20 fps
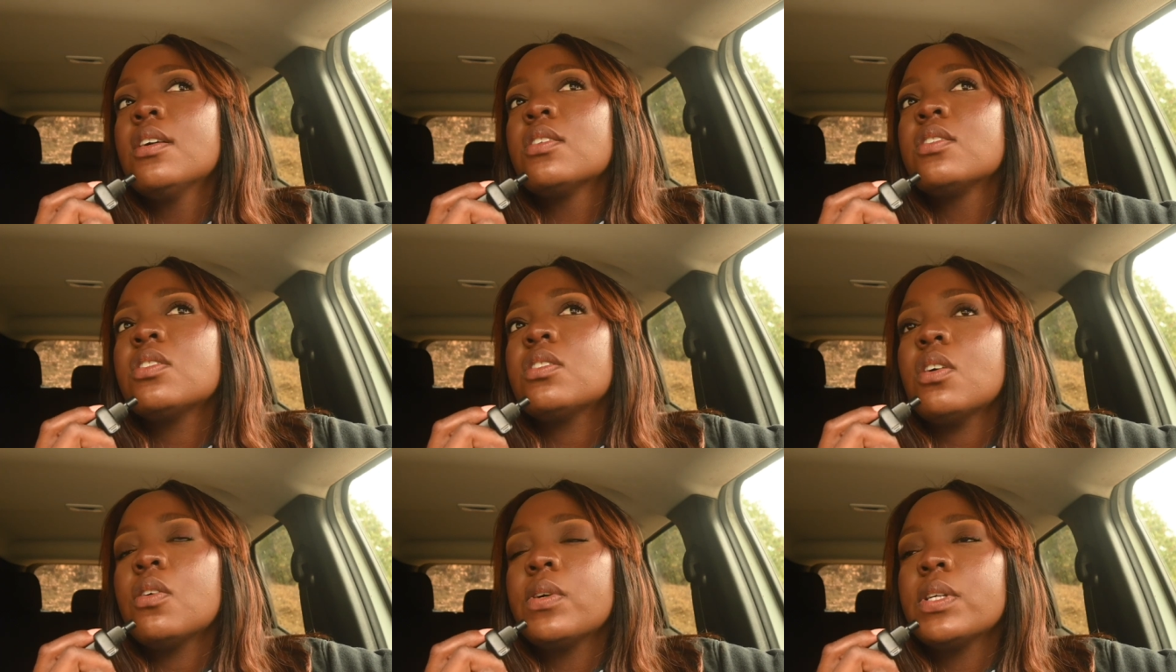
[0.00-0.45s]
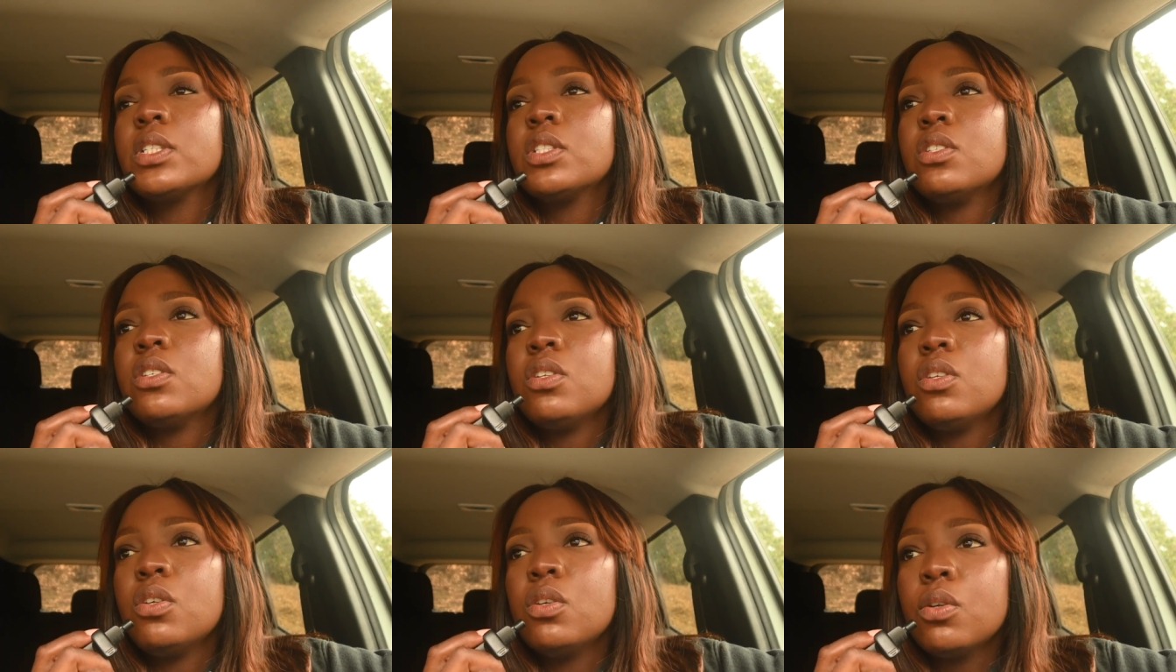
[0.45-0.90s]
So
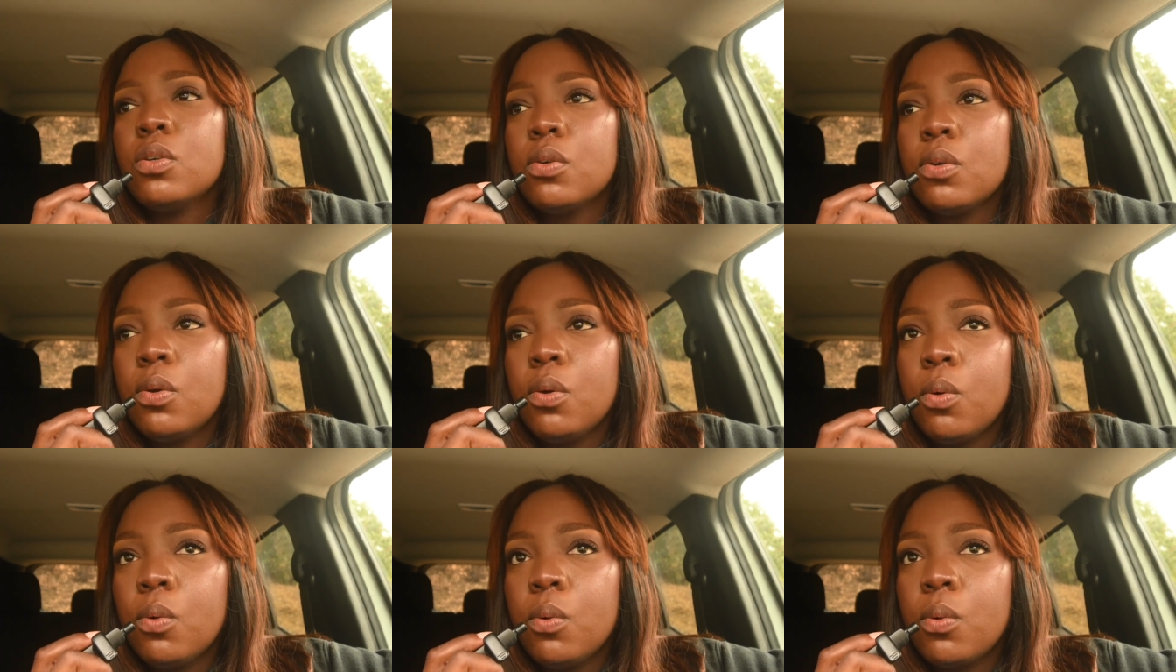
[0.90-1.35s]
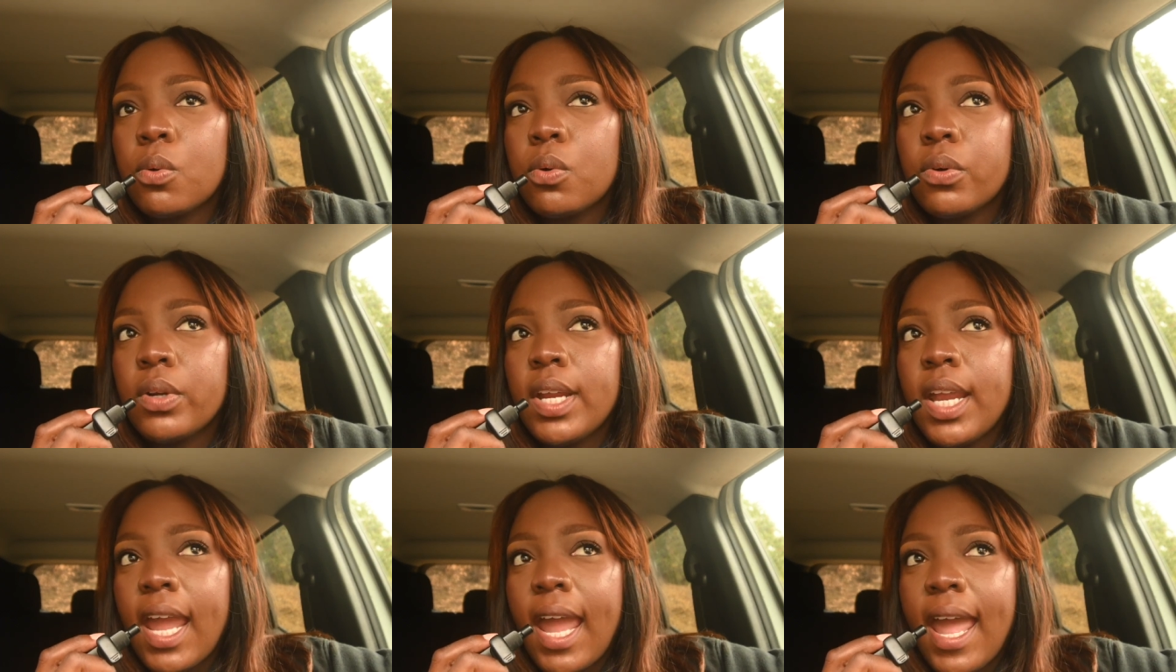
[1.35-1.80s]
it's you
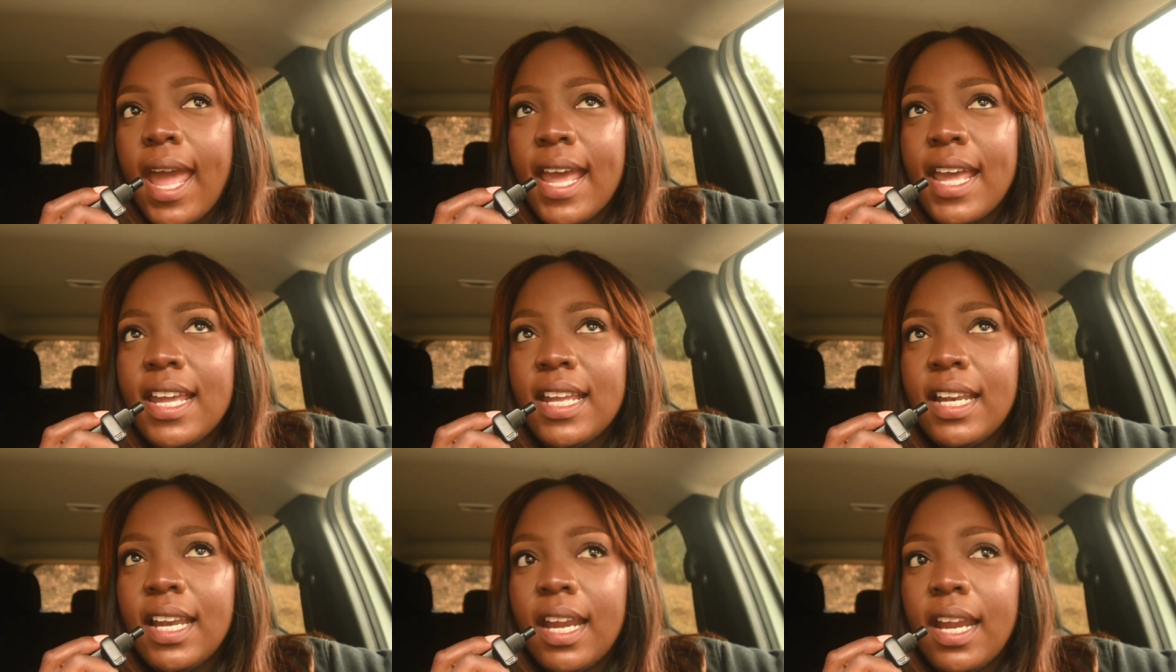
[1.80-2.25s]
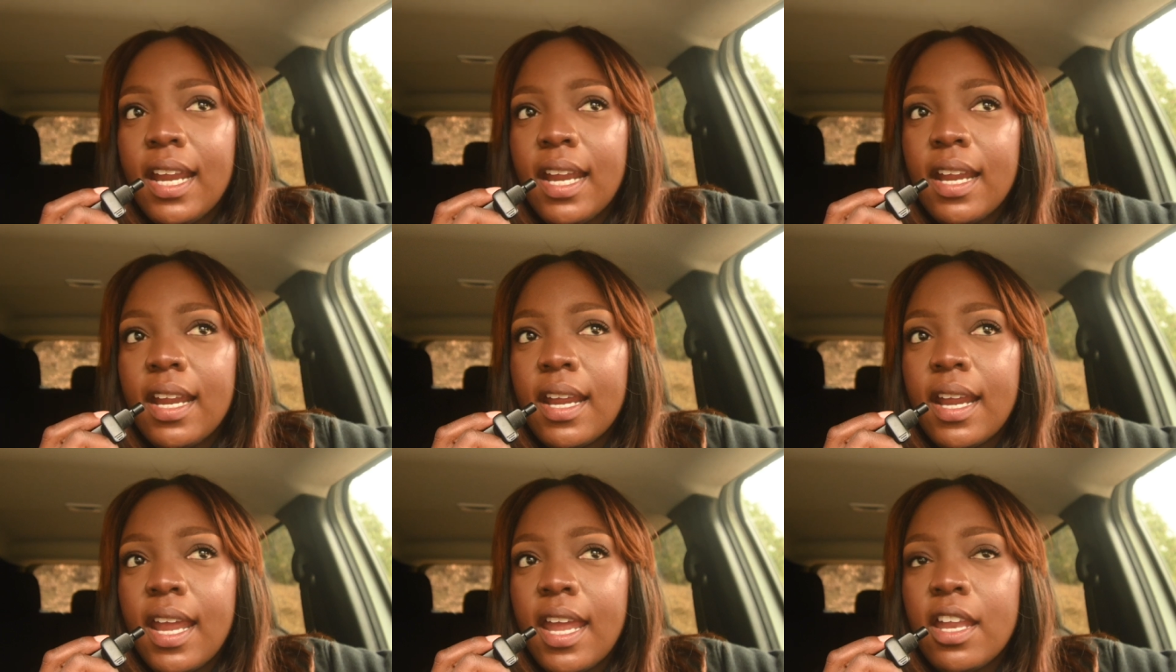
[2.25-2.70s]
creating